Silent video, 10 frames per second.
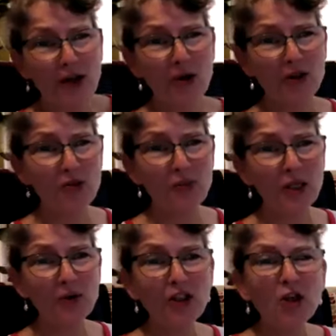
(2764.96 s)
they want to be
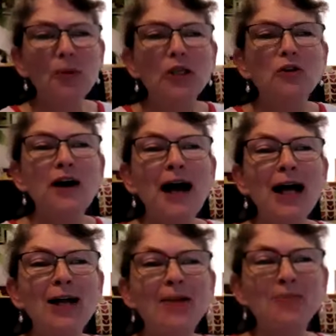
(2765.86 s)
with you, but you've
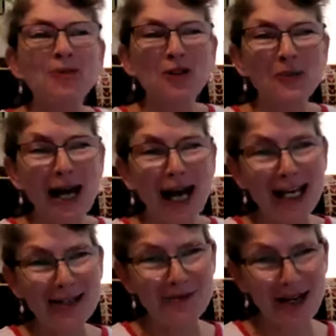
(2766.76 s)
helped them
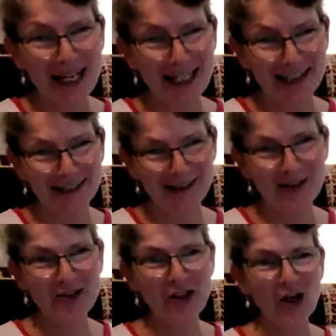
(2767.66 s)
anyway.
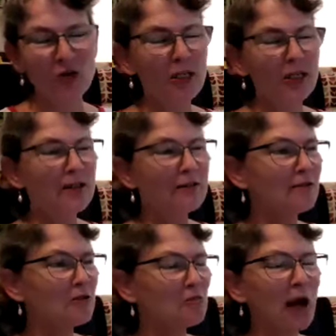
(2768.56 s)
So
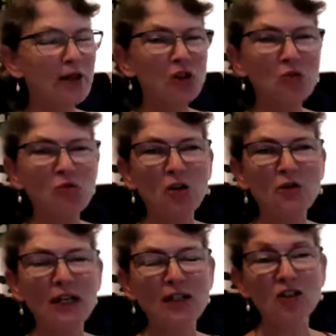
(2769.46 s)
when you know
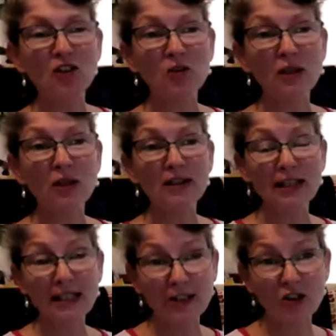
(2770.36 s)
they can do it, they
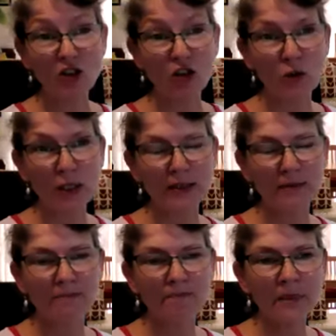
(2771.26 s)
need to do it.
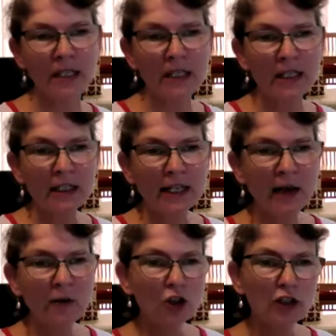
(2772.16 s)

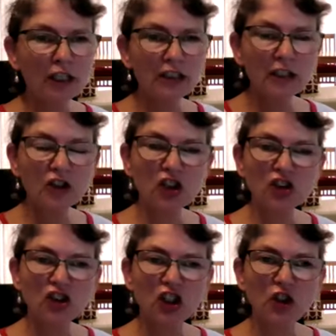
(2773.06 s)
Now, all these little
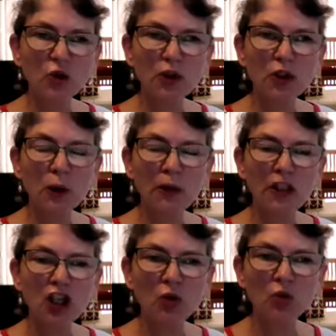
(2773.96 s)
children on Twitter where we
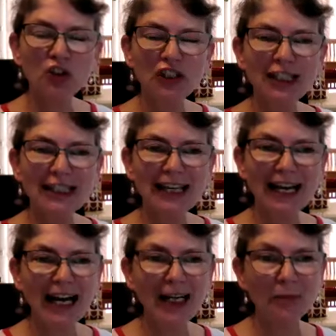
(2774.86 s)
don't see that
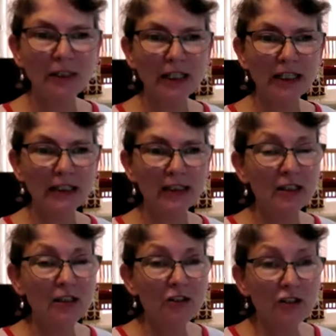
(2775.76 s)
happening,
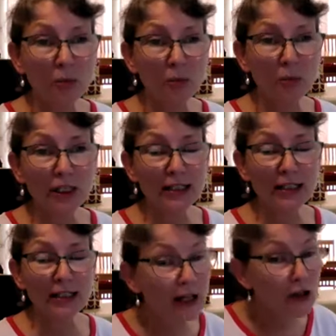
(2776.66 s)
somebody's
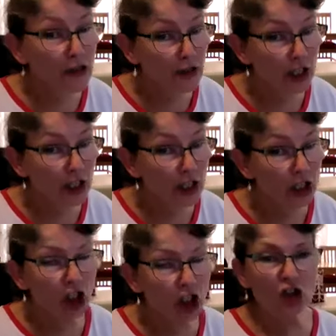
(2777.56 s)
either
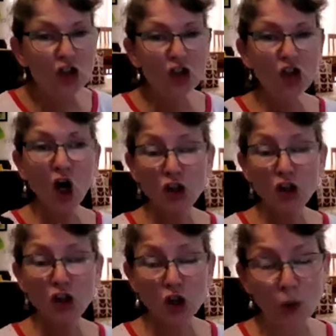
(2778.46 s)
not taught
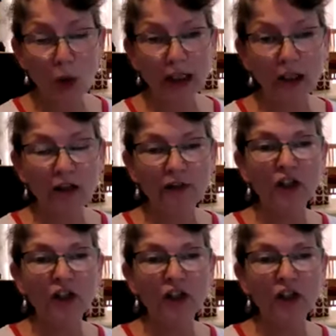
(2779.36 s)
them well enough,